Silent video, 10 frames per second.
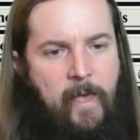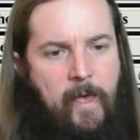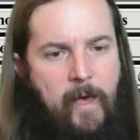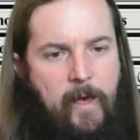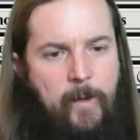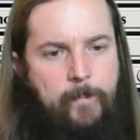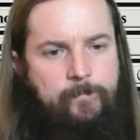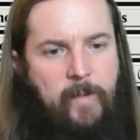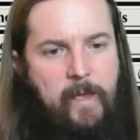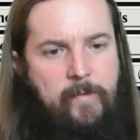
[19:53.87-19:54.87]

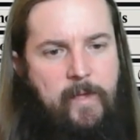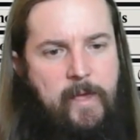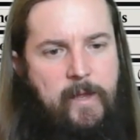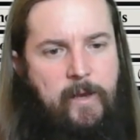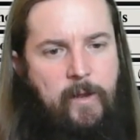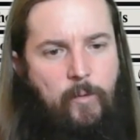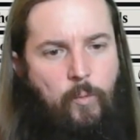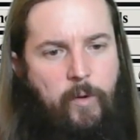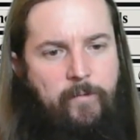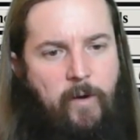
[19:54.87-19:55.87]
And then
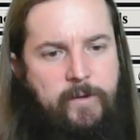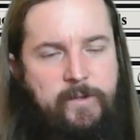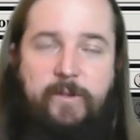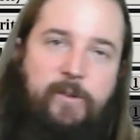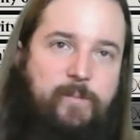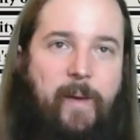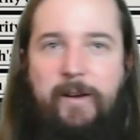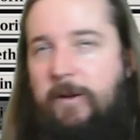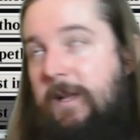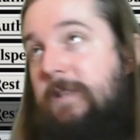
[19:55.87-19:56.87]
we've also, so it's
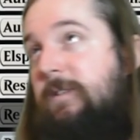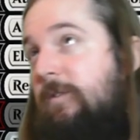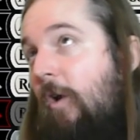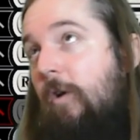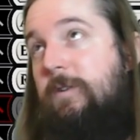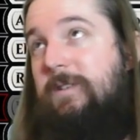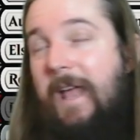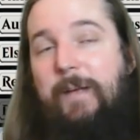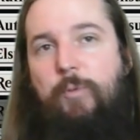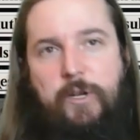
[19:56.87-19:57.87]
better against cards
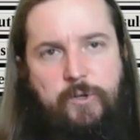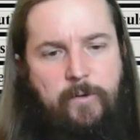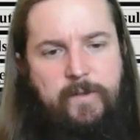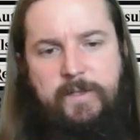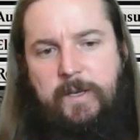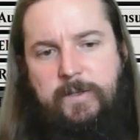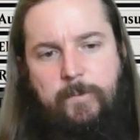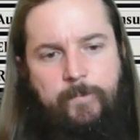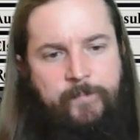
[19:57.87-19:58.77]
like Preacher of the Schism.